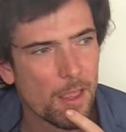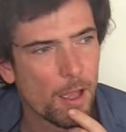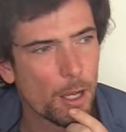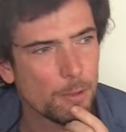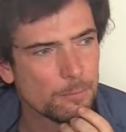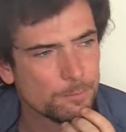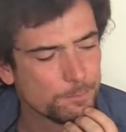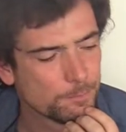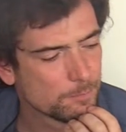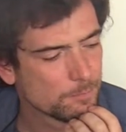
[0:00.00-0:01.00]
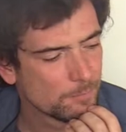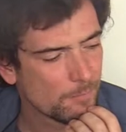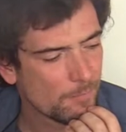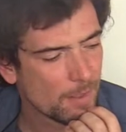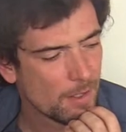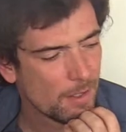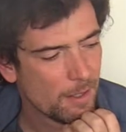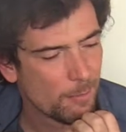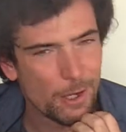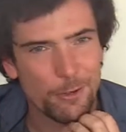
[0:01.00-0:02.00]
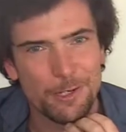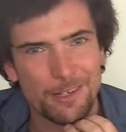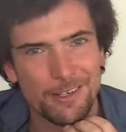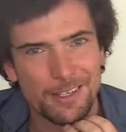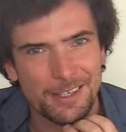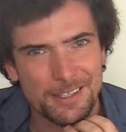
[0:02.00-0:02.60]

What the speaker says: But I really like it.